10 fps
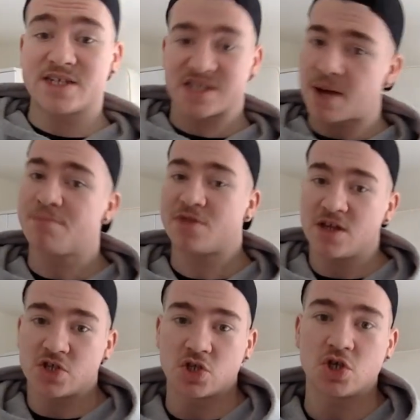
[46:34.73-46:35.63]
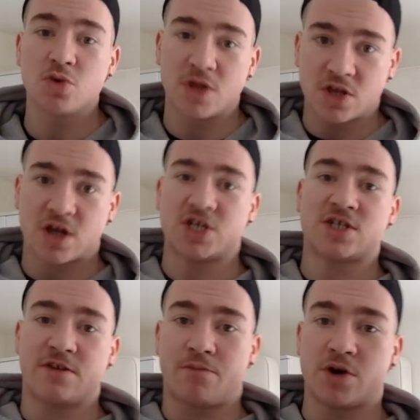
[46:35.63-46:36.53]
something to do with the
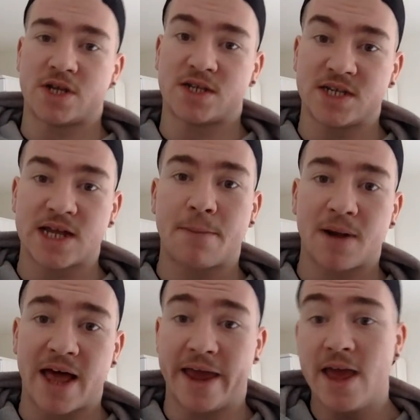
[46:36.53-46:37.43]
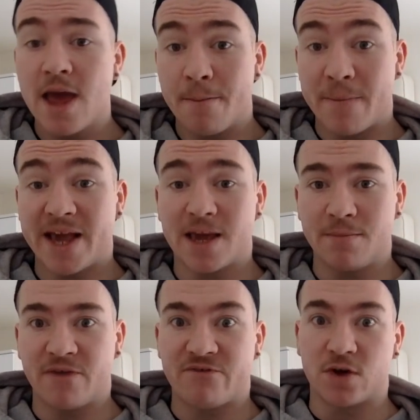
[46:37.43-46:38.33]
digestive processes at play,
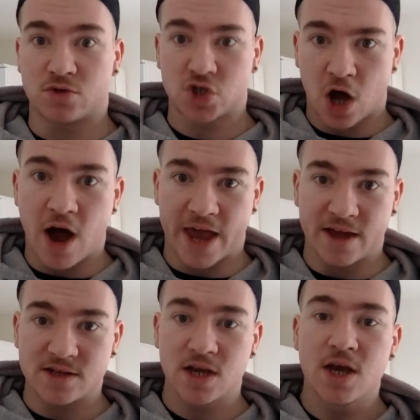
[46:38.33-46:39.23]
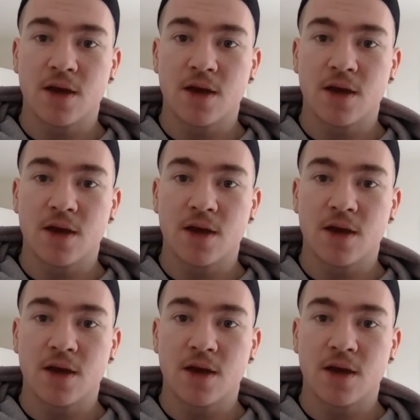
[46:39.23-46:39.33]
making me feel tired.